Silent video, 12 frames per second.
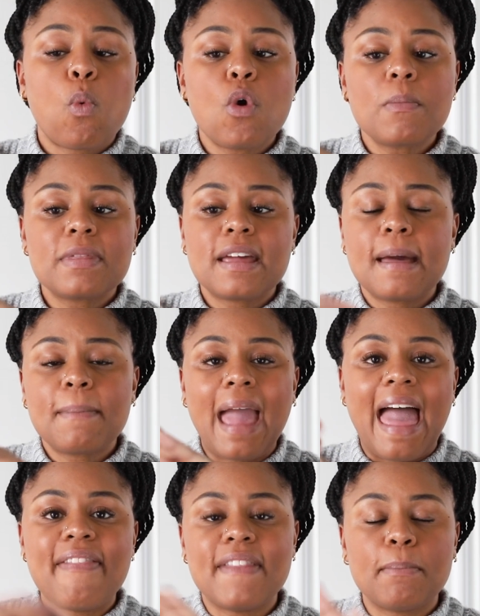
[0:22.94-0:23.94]
warm them,
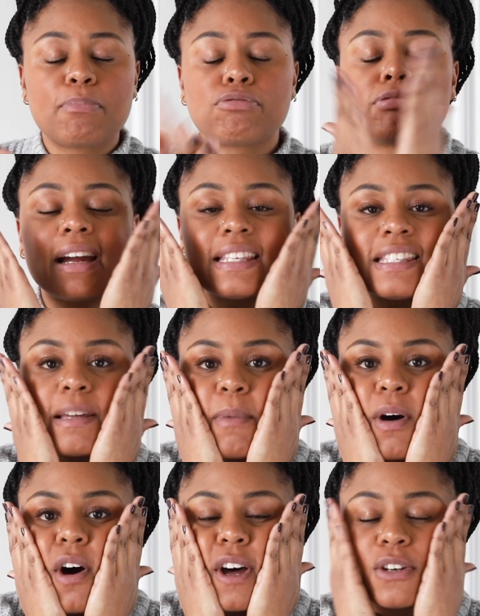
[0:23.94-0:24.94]
and then press
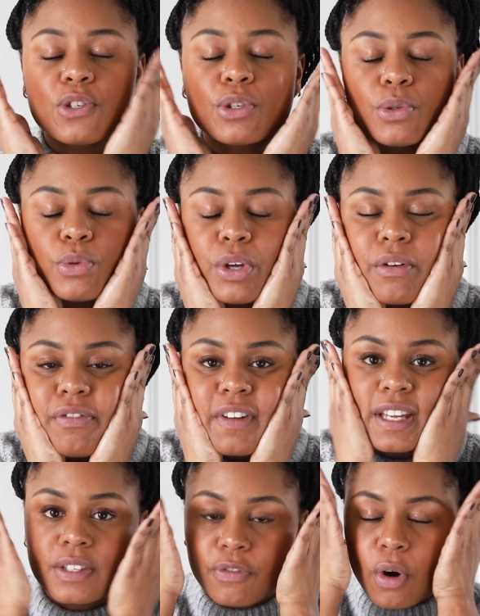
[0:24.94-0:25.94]
them onto your
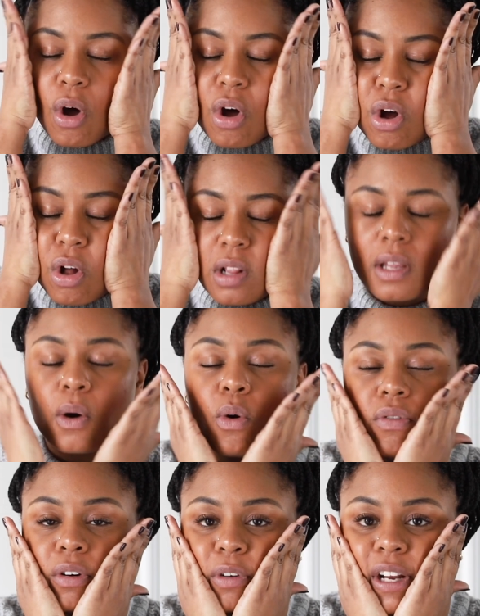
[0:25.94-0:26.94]
face for all
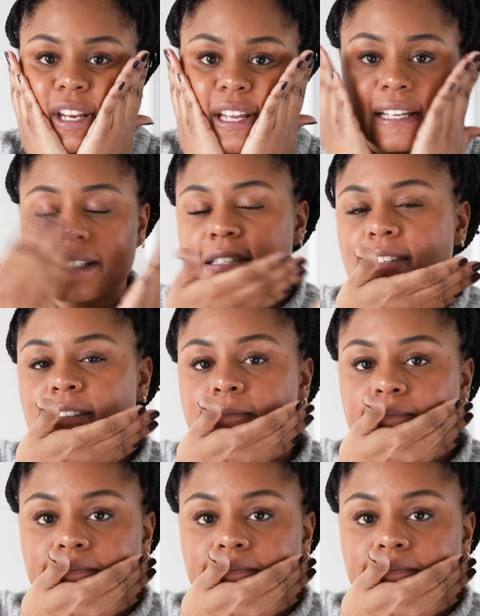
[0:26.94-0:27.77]
over radiance.